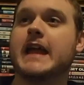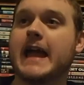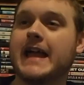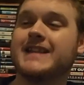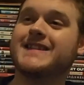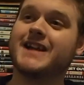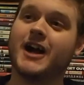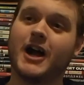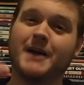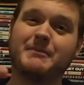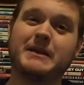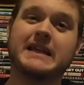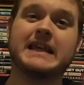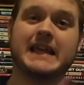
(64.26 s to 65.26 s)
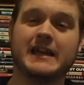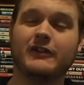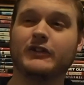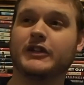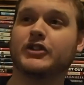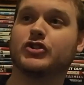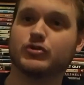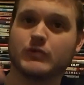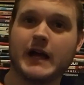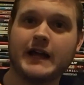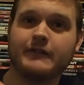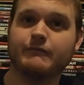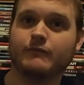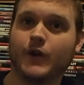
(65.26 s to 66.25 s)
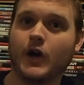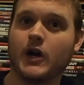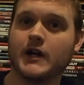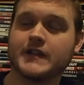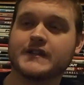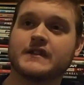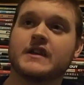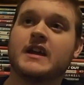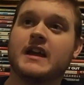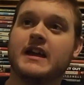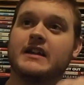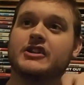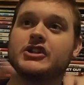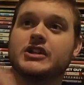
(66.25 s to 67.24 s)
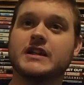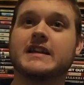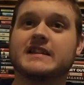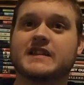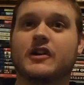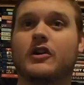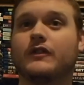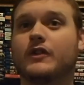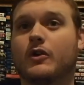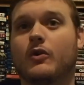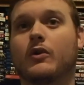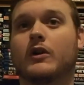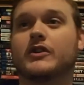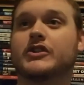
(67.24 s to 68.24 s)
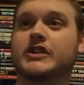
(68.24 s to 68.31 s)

ends up killing Dryden Vos, and she gets on the horn.